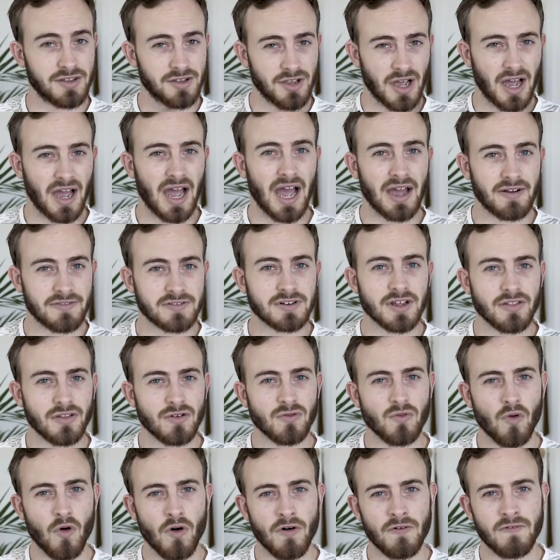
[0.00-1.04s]
I have done the
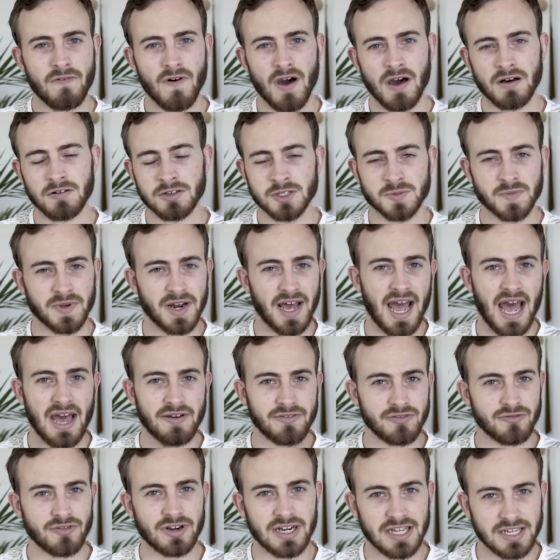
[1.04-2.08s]
raw files, but I
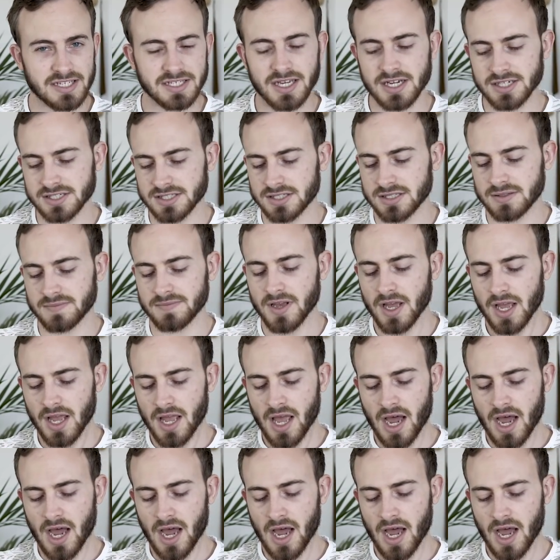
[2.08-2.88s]
haven't really touched them.